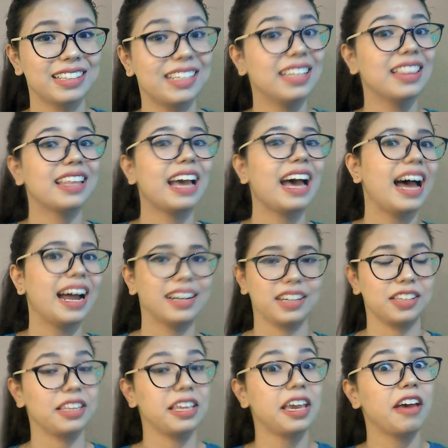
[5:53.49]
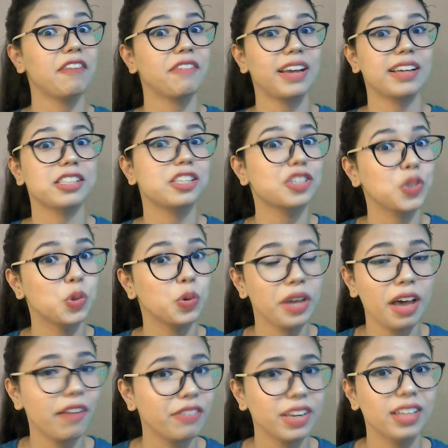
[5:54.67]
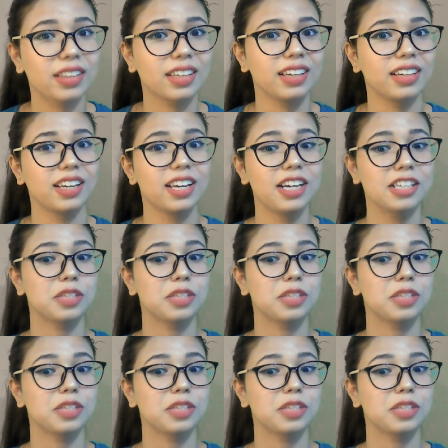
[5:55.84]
Till that, they have access to everything.